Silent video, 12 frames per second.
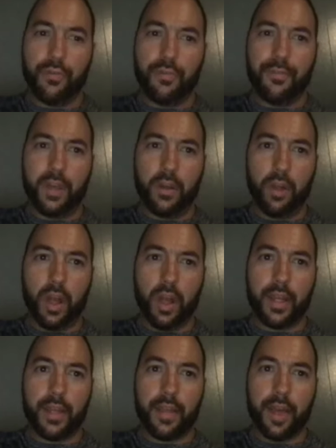feel
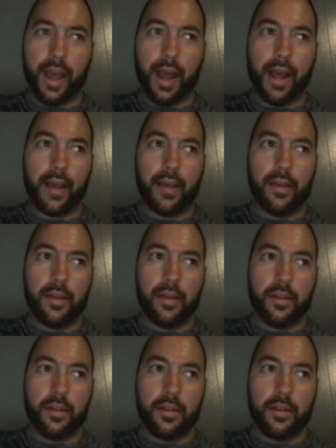like that
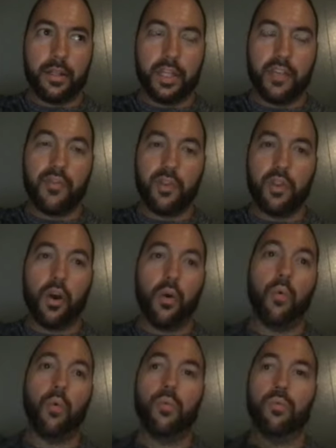even though